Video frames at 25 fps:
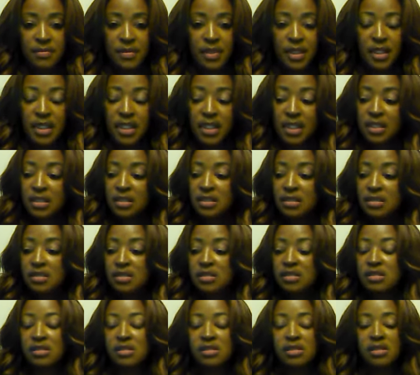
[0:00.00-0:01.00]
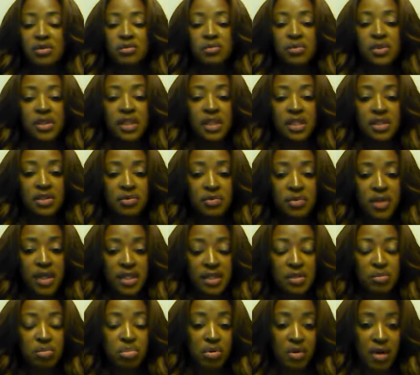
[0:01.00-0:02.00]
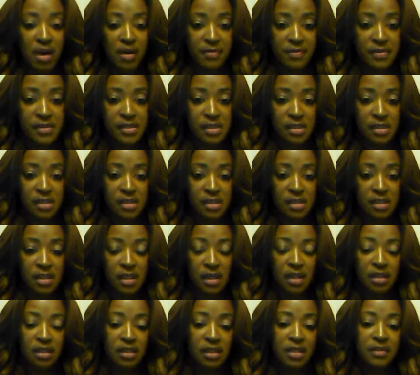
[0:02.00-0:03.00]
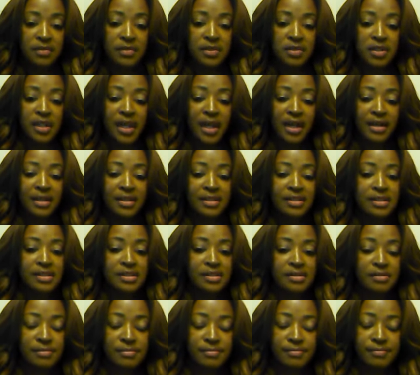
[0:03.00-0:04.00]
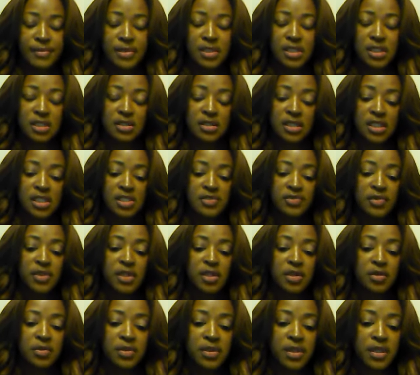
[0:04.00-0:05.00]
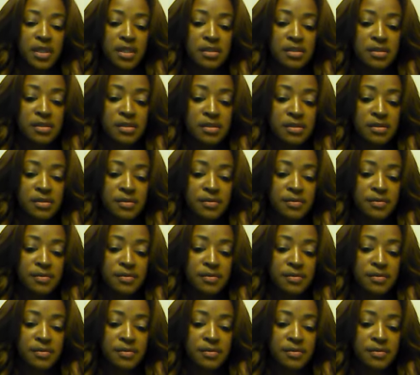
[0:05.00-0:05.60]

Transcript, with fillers: Again, this is a reiterated prophecy. I love you guys. See you next video. Thanks.